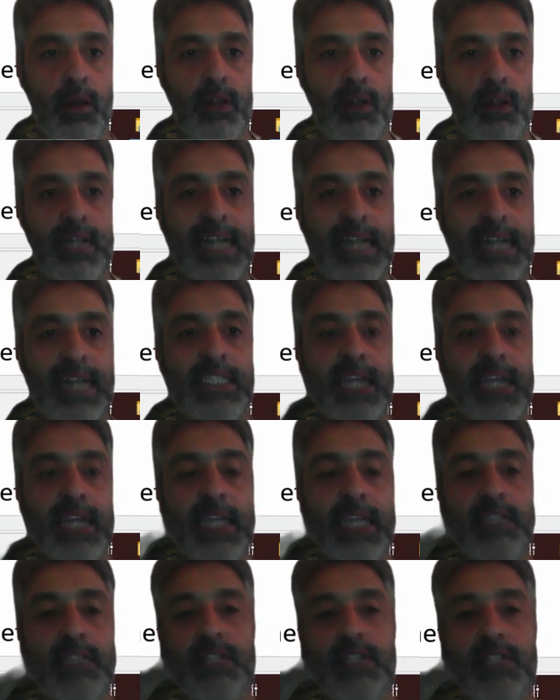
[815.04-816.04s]
Direct
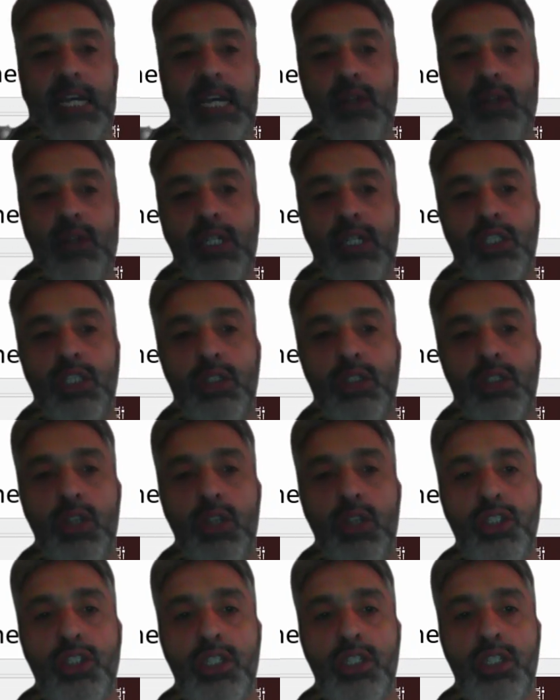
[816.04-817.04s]
activity allocation,
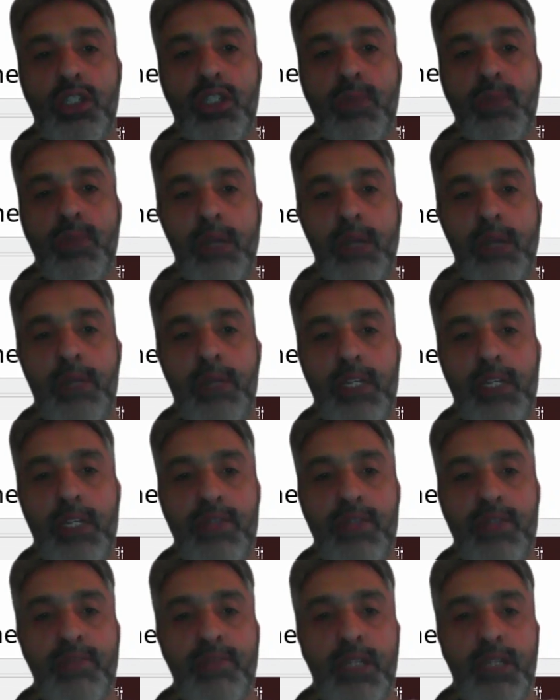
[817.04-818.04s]
cost centers, plant man
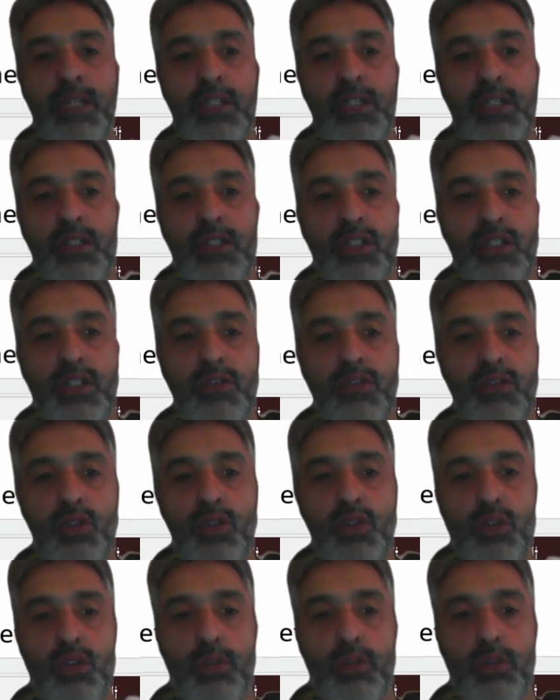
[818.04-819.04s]
gives maintenance
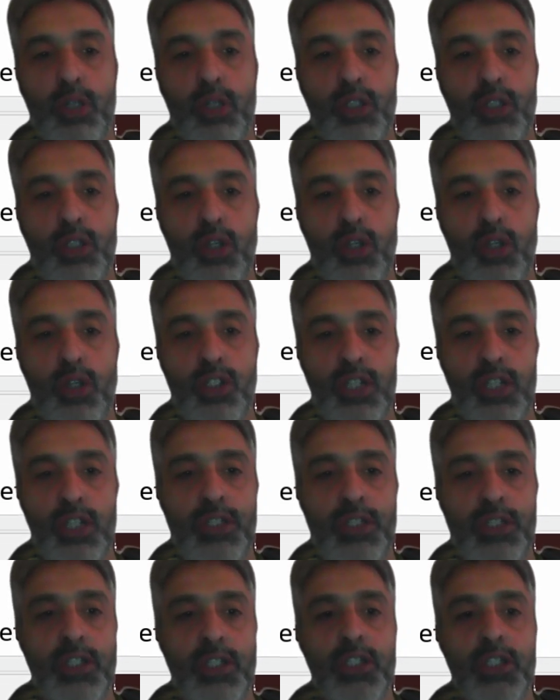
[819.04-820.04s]
services to production cost
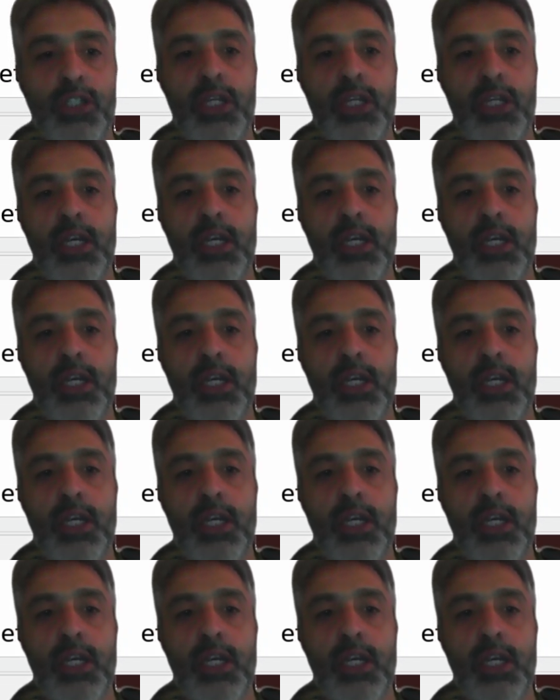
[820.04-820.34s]
centers.